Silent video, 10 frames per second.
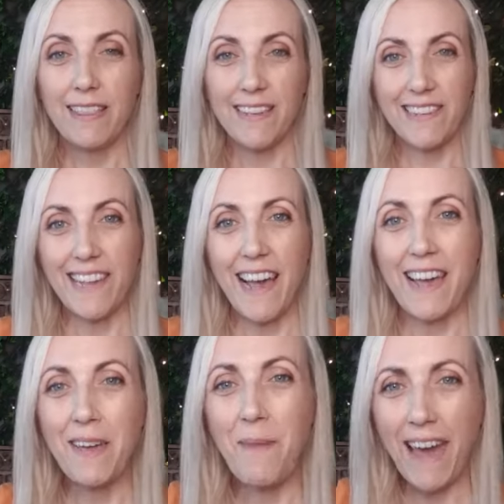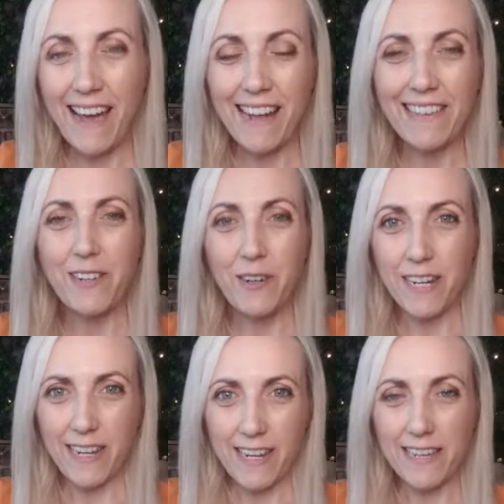the same answer
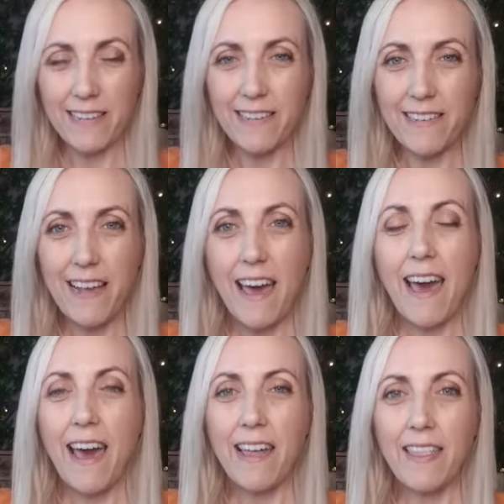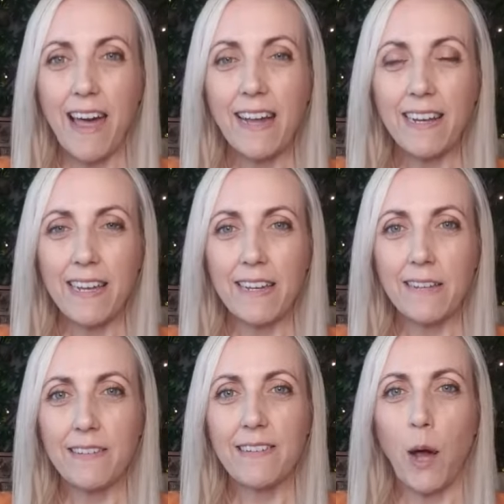it is. And that
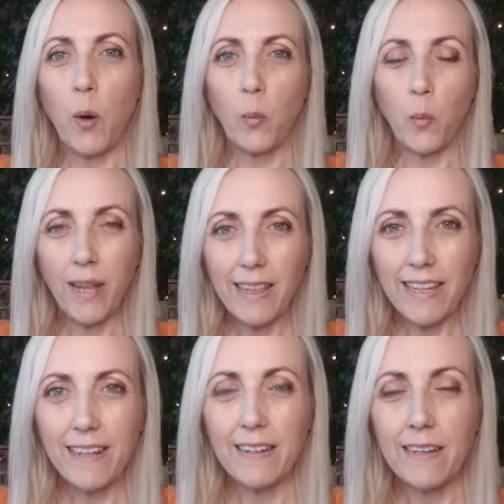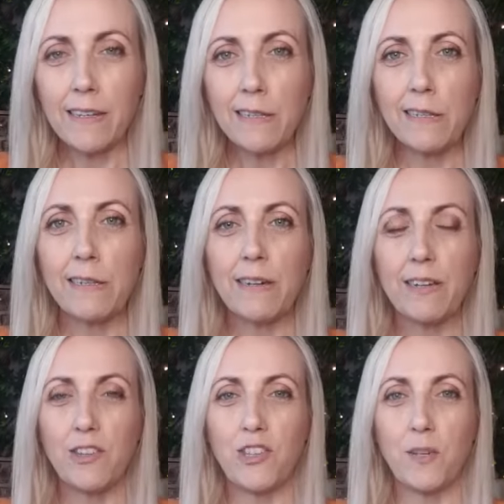is a willingness
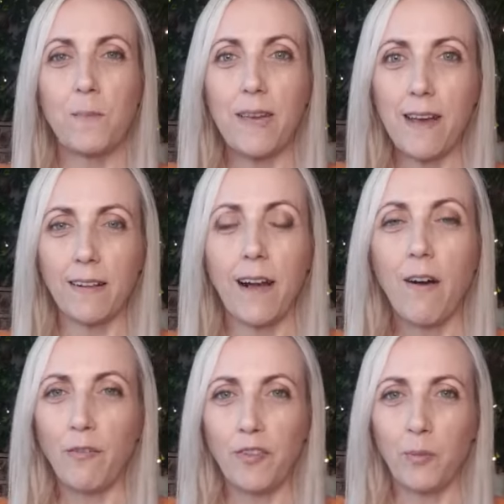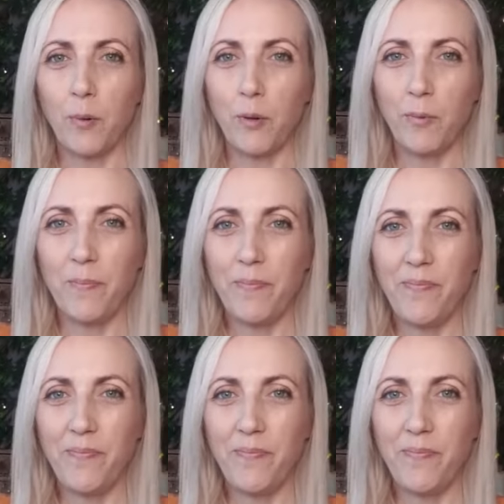to be uncomfortable.